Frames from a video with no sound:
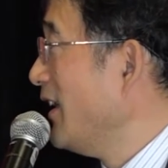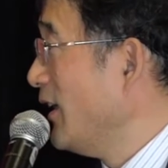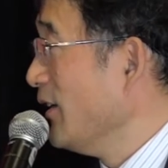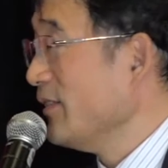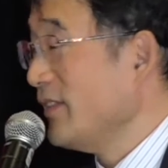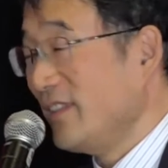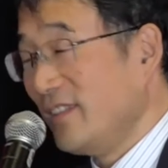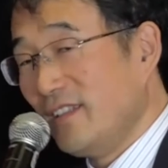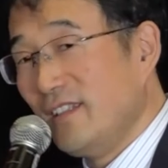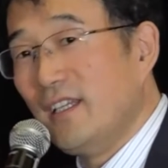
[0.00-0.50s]

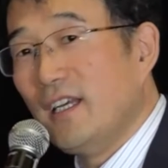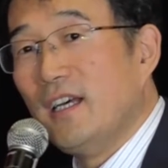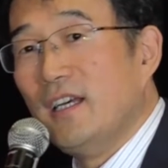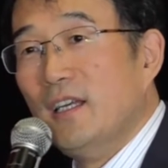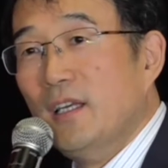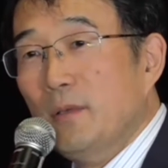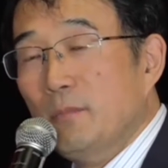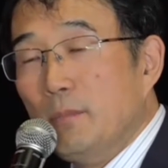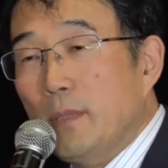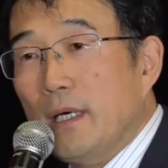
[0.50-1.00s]
Houses, yeah.
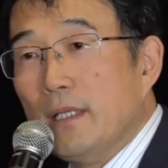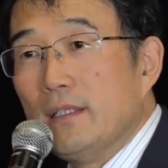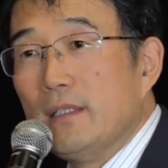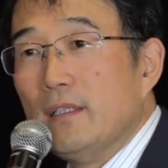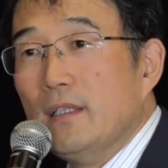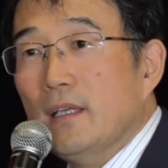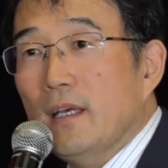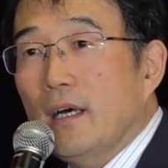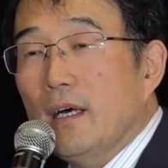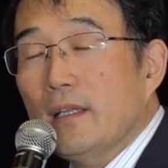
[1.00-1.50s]

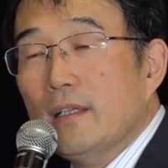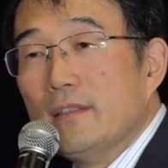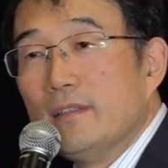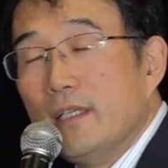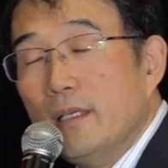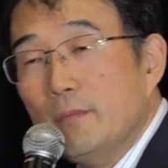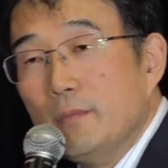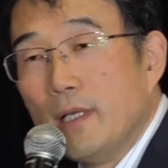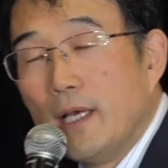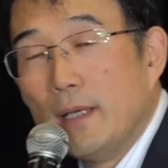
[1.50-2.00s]
But at the
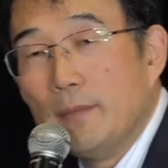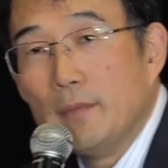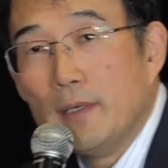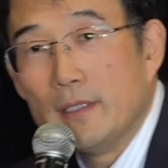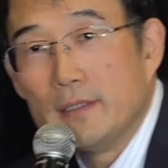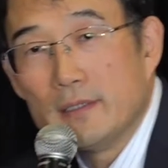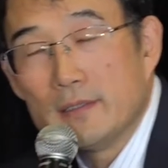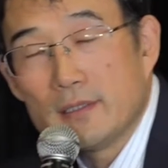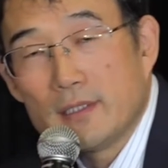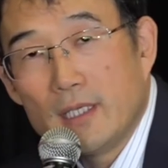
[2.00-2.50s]
same time,
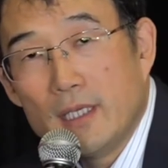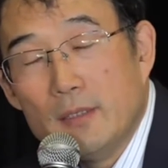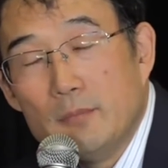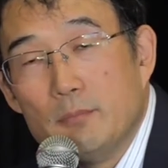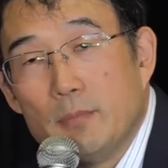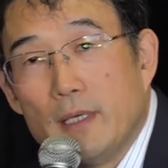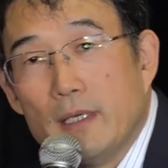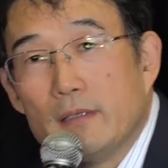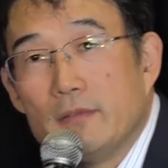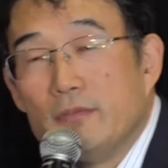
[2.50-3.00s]
I just came
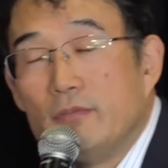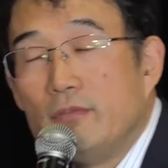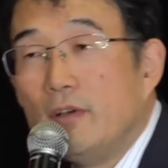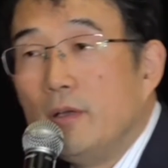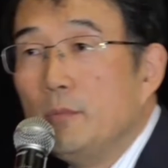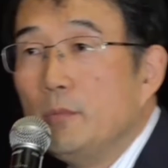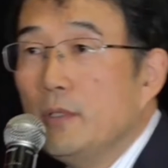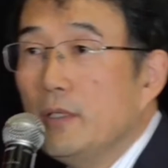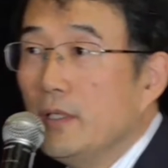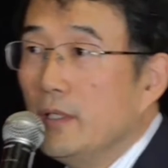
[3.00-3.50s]
back
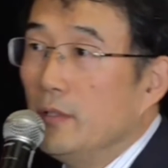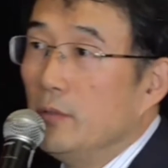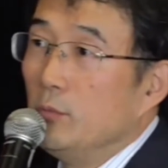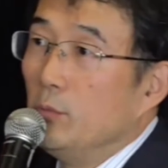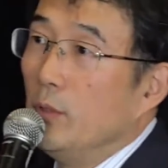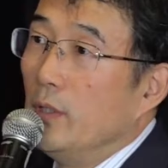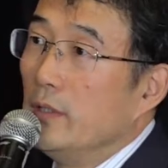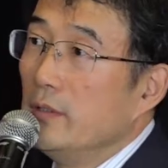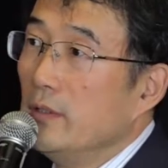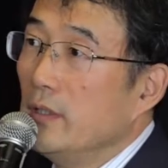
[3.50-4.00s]
from
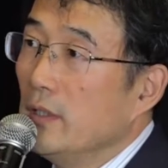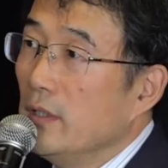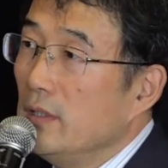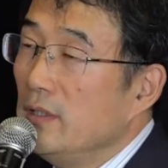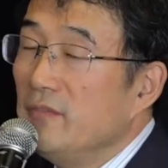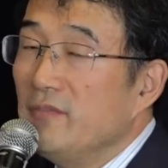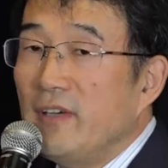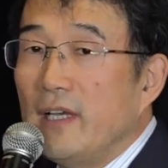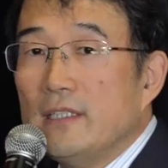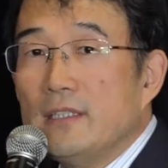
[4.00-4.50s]
one
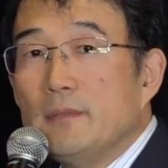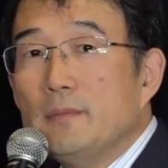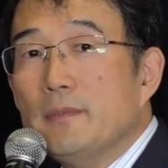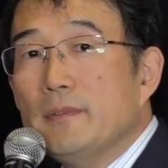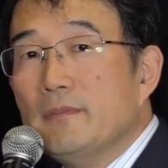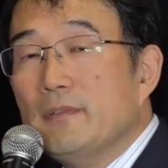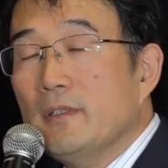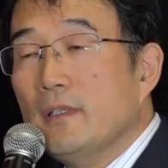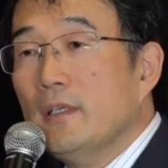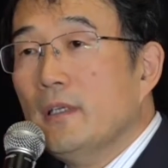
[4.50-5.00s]

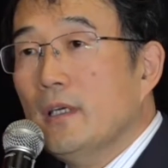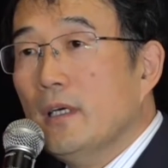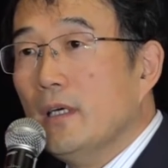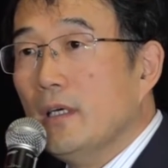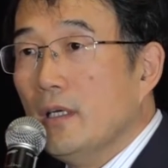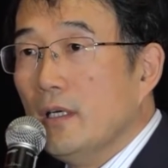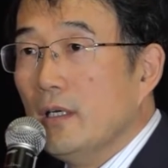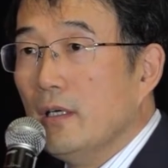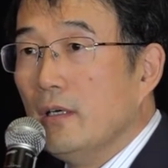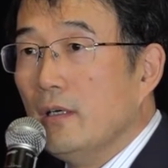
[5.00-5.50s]
investment
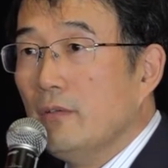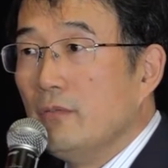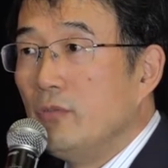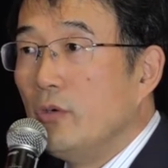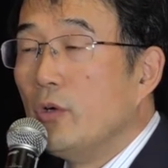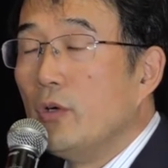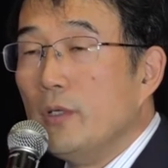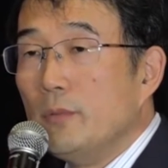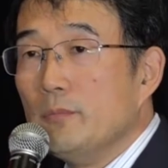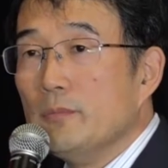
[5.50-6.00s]

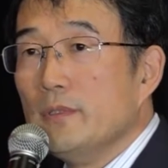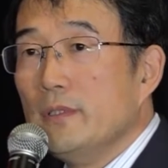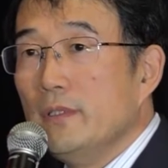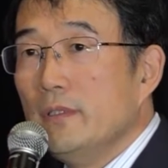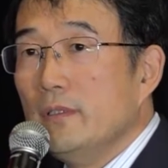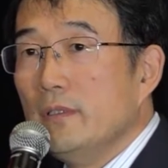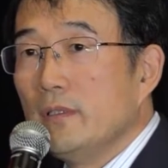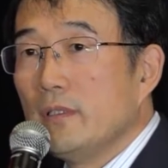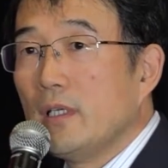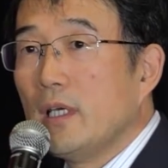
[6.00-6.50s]
forum
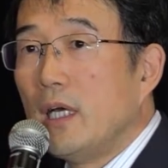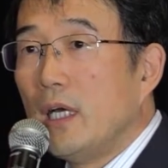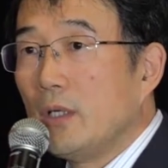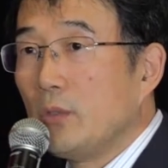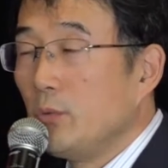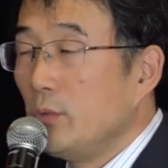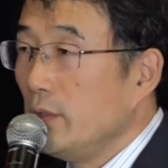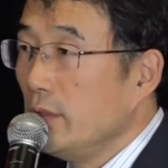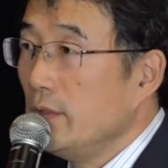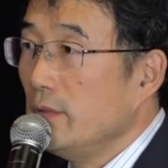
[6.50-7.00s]
in
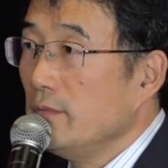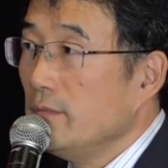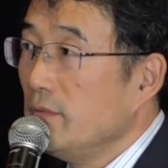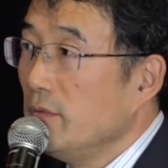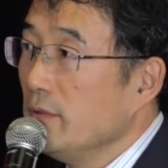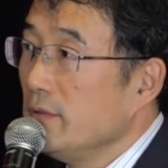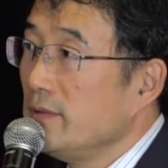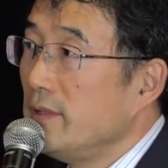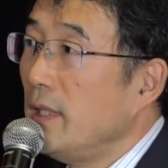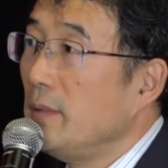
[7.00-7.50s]
Calgary
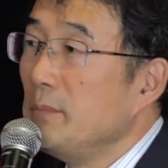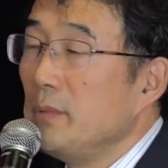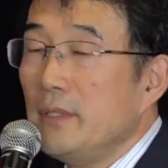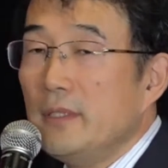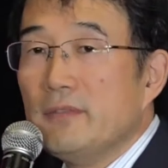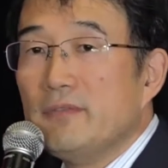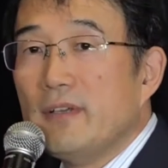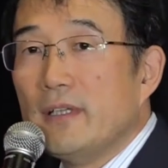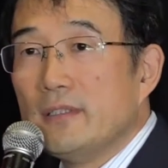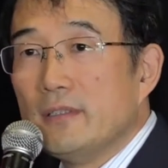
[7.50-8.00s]
for
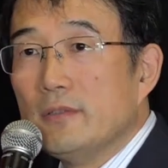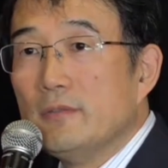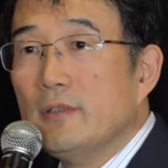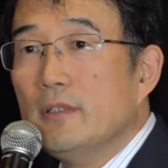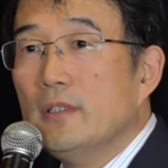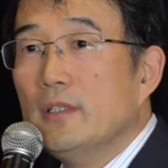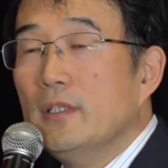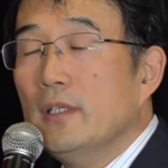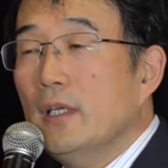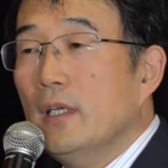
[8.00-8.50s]
Stampede
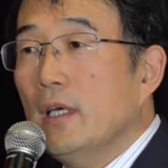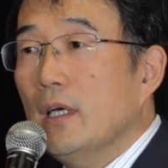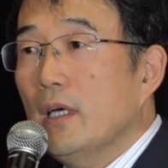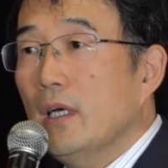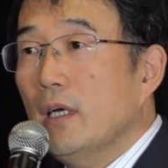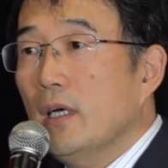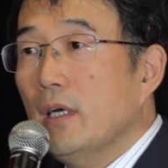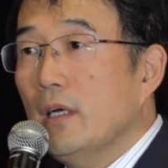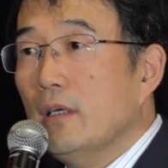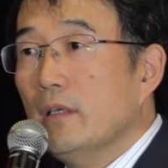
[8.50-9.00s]
Festival.
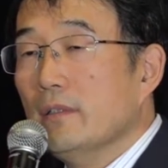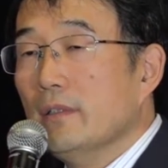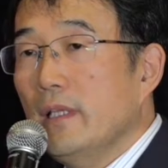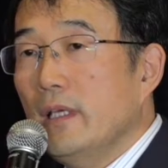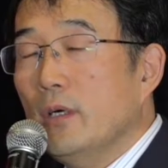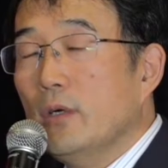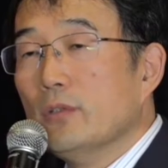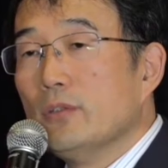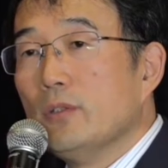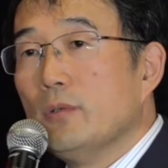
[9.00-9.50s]

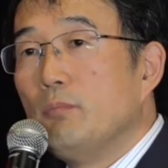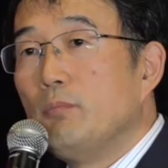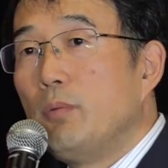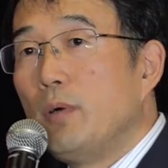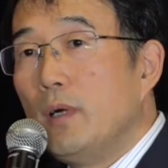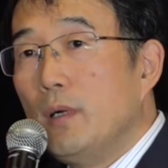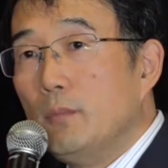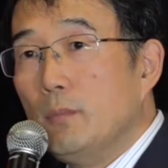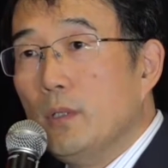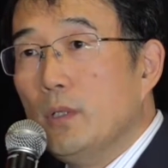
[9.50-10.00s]
They also
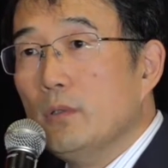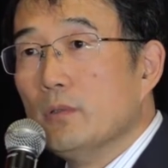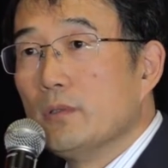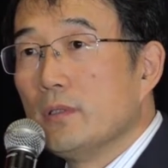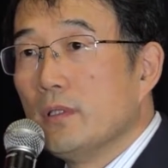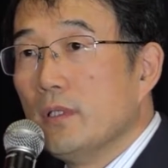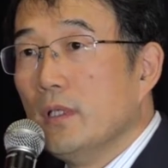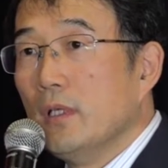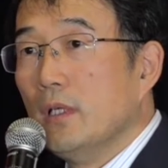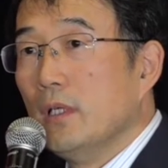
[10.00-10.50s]

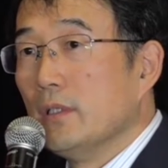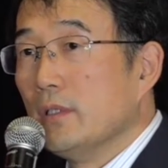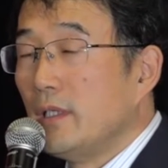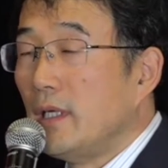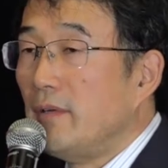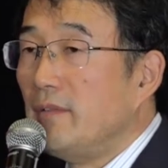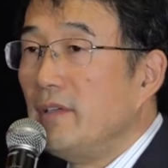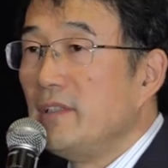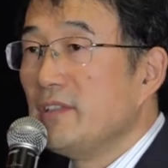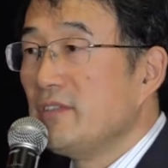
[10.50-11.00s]
promote
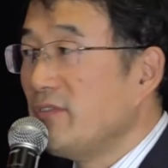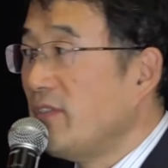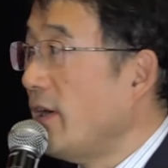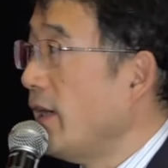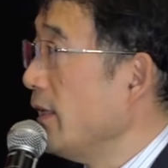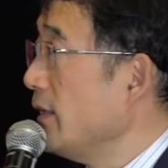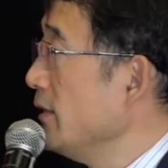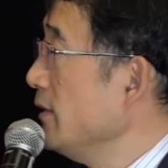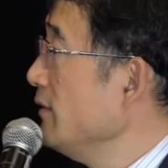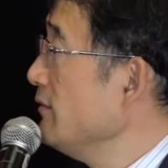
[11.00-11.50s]

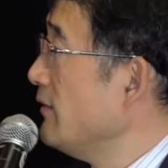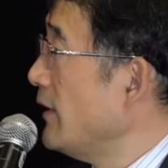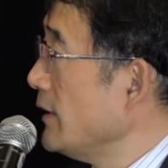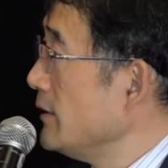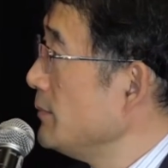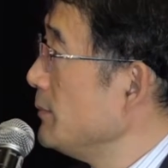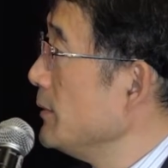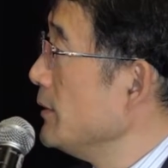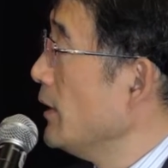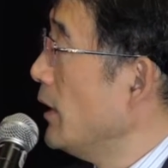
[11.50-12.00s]
diversified
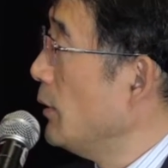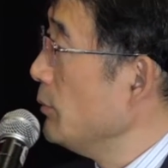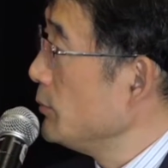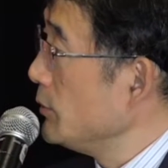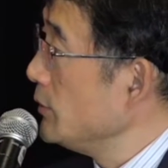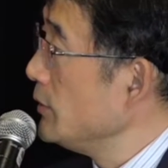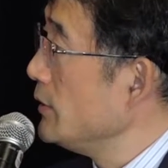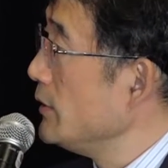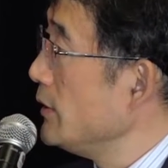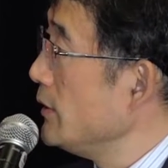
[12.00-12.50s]
investment
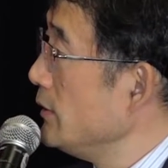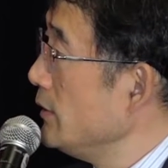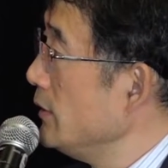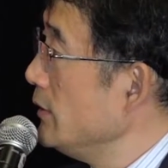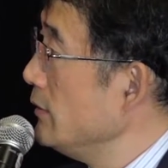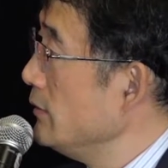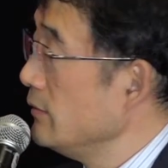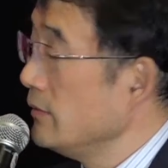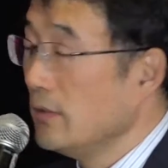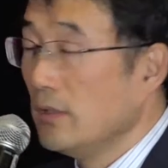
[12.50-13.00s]

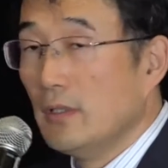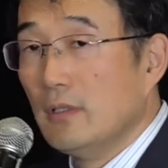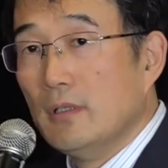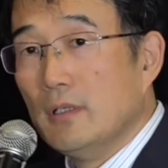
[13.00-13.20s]
opportunity in